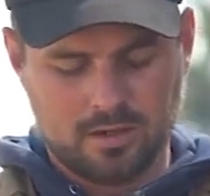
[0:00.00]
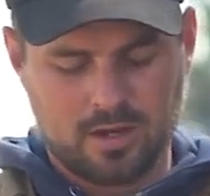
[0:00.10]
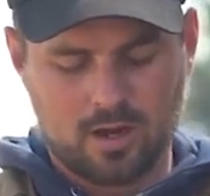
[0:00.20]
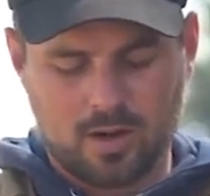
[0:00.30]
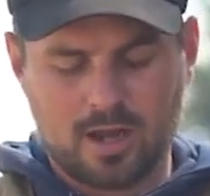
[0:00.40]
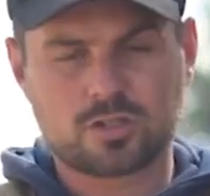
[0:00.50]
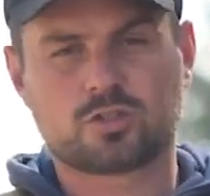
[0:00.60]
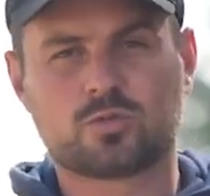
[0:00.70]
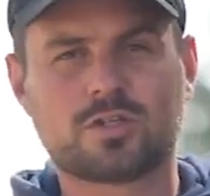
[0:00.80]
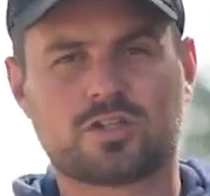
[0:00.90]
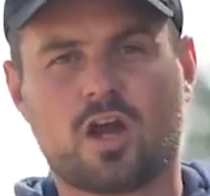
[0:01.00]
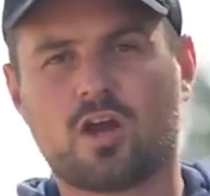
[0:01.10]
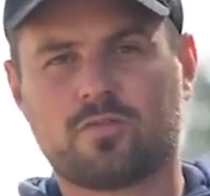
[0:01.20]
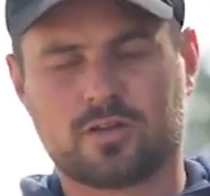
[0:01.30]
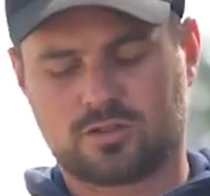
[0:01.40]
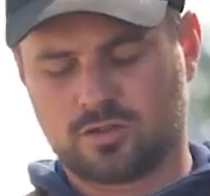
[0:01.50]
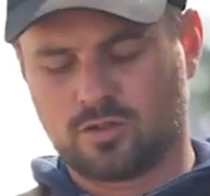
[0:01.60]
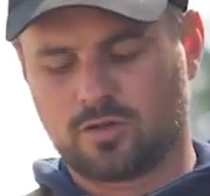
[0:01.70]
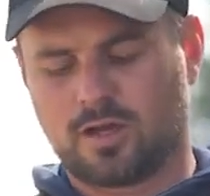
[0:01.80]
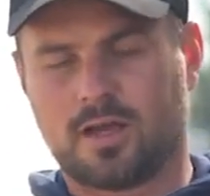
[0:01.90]
Now I switched over
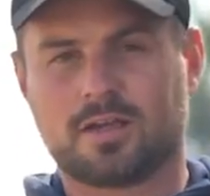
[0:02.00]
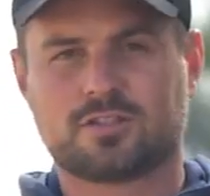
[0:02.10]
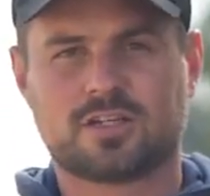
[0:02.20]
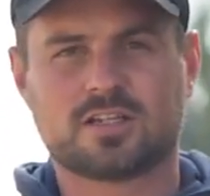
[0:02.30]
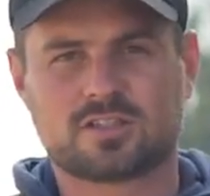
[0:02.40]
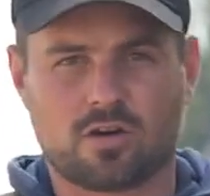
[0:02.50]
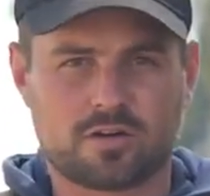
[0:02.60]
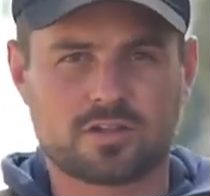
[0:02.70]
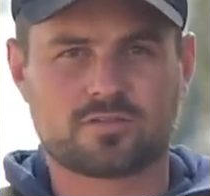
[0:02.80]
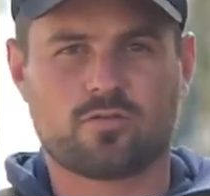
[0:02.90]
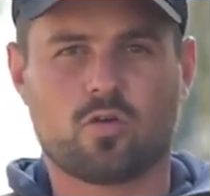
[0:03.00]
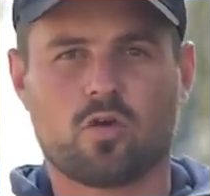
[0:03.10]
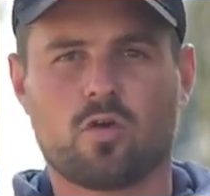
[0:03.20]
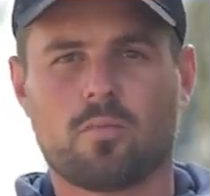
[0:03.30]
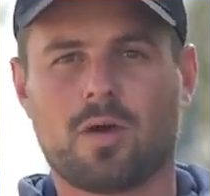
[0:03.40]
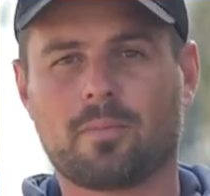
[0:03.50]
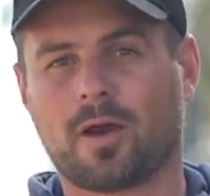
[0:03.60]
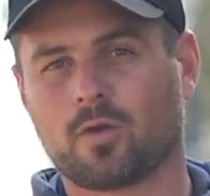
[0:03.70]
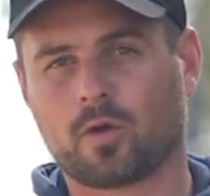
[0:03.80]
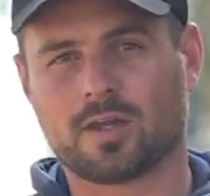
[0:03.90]
to a chest harness for my
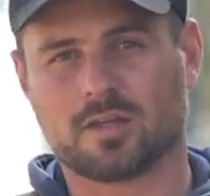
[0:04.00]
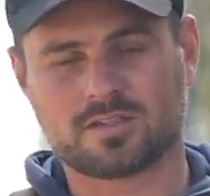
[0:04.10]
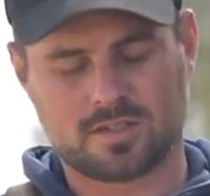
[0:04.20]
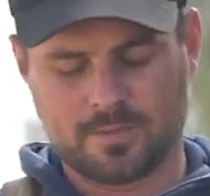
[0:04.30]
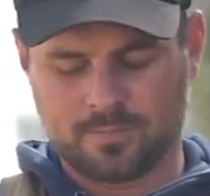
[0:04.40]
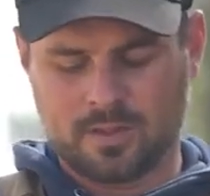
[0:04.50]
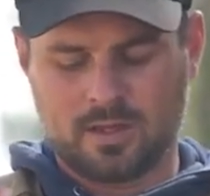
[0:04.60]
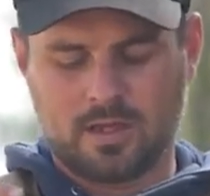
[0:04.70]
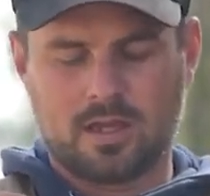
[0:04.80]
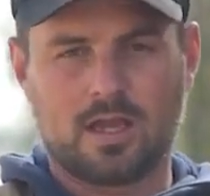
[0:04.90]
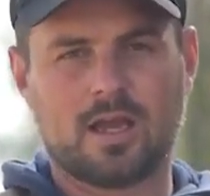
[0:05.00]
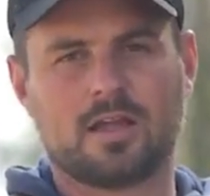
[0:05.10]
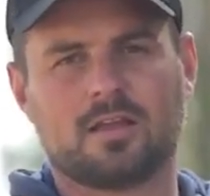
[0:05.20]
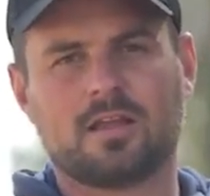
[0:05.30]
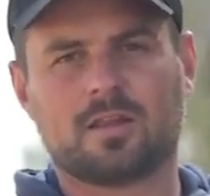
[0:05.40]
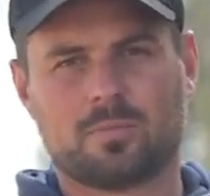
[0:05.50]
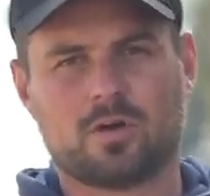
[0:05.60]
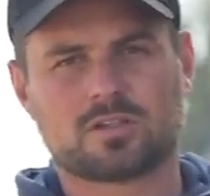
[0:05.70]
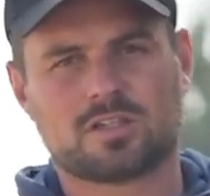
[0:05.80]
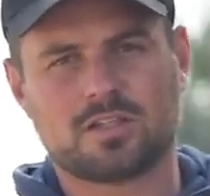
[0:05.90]
binoculars. And in the
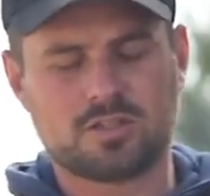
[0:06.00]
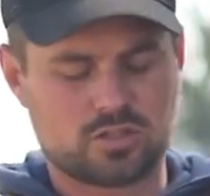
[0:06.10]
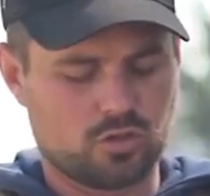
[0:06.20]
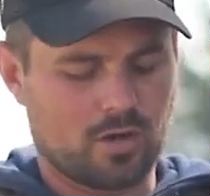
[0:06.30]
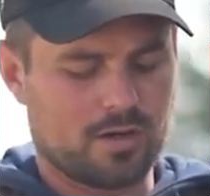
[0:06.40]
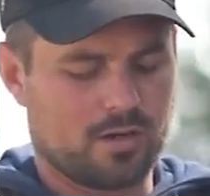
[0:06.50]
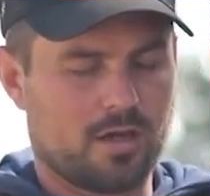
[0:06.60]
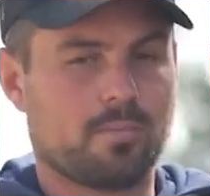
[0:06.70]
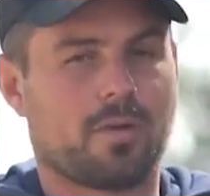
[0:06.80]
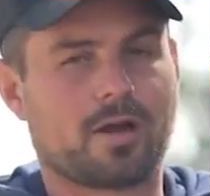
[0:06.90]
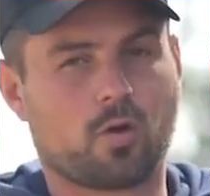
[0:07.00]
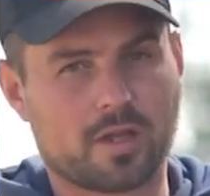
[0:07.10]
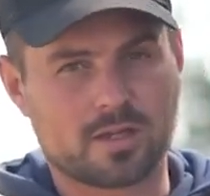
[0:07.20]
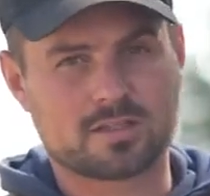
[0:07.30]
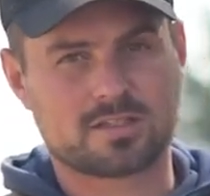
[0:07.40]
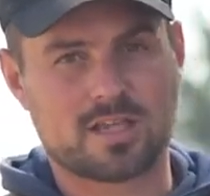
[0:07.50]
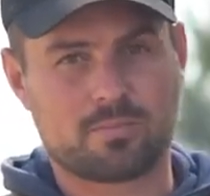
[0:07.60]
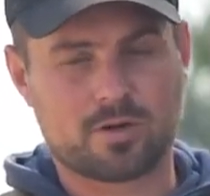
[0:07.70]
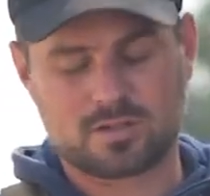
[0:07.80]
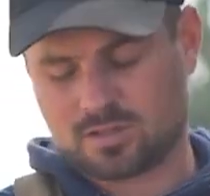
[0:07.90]
past I used to run binoculars
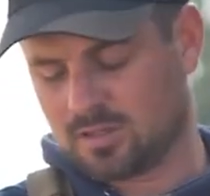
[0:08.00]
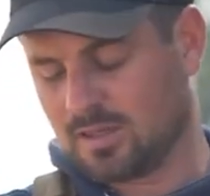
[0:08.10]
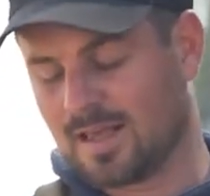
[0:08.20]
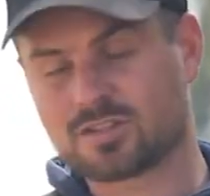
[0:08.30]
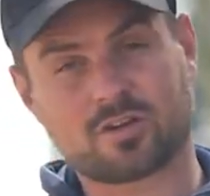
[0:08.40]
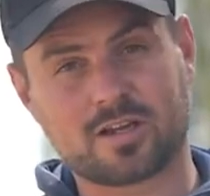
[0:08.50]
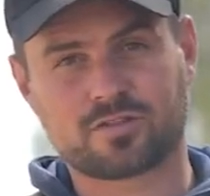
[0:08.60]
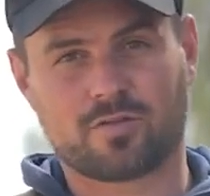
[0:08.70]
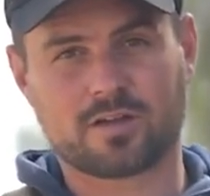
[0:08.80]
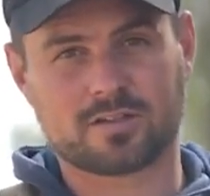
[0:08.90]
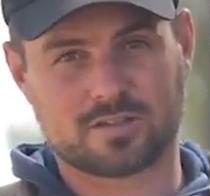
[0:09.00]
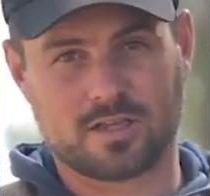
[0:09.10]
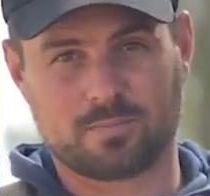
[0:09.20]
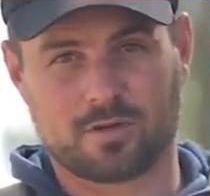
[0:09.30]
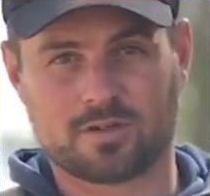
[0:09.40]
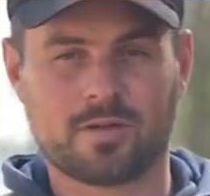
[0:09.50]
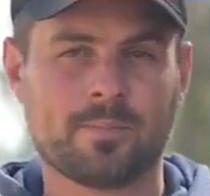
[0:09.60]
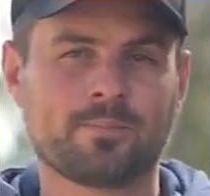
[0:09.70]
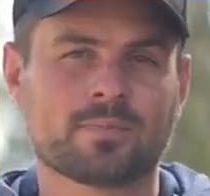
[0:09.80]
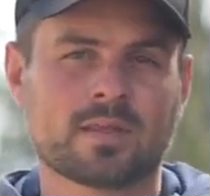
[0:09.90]
separate, laser rangefinders separate.
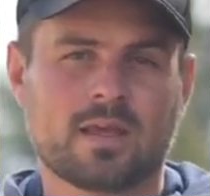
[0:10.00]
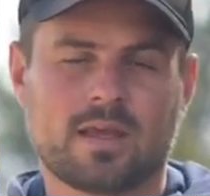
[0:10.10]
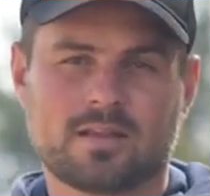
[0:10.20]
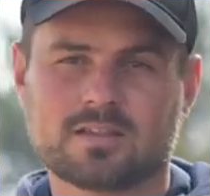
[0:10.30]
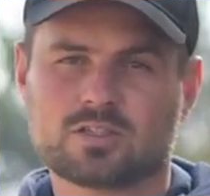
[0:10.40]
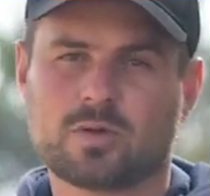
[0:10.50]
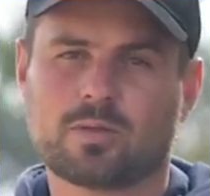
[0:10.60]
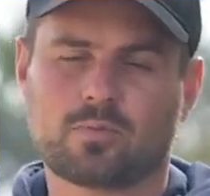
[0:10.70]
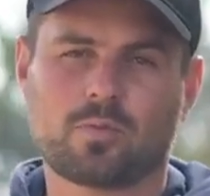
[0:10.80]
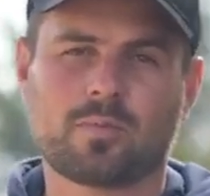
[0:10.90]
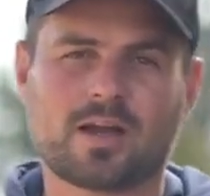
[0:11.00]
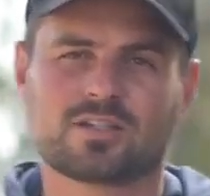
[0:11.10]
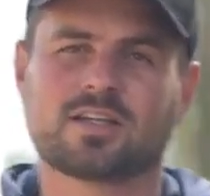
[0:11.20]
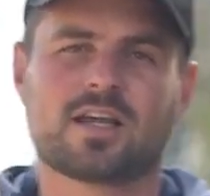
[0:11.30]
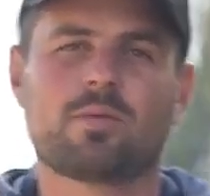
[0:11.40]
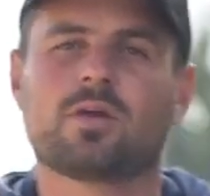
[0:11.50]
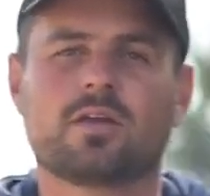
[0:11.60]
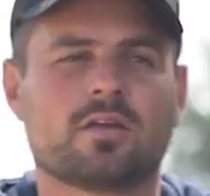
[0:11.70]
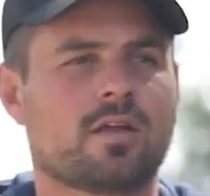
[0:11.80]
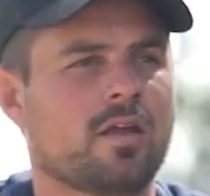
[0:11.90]
And this is where the problem actually came
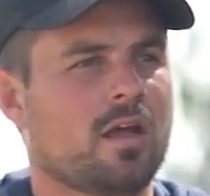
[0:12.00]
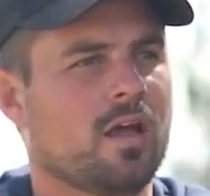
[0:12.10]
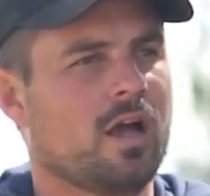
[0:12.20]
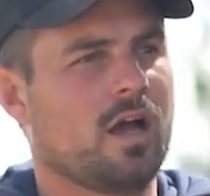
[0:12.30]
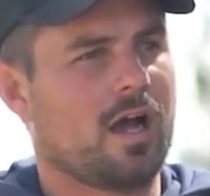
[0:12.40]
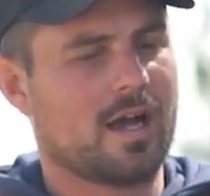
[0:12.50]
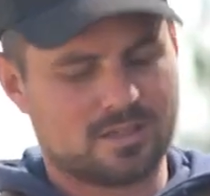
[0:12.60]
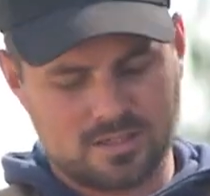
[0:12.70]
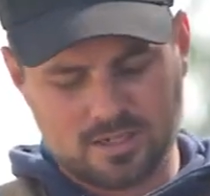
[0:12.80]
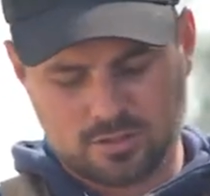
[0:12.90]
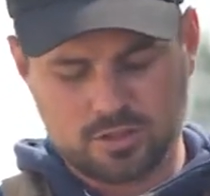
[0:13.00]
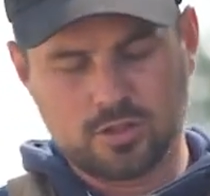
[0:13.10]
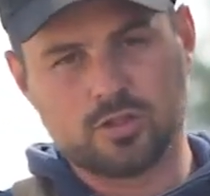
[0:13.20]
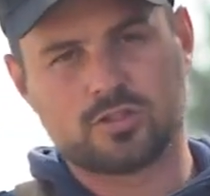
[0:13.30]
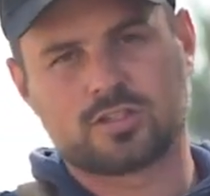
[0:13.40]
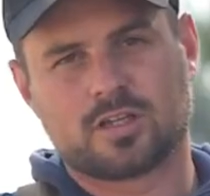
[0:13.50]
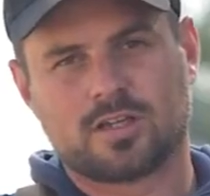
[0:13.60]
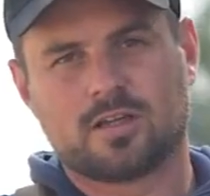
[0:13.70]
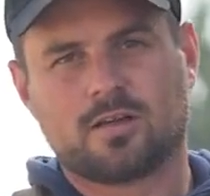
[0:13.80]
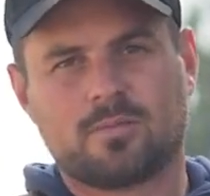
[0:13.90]
in. I tend to use
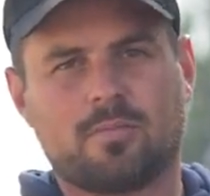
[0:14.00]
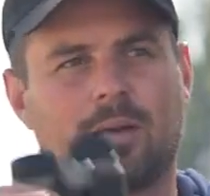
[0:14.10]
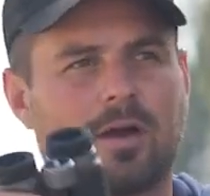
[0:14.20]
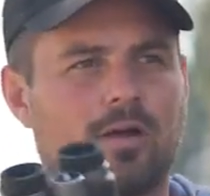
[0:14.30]
my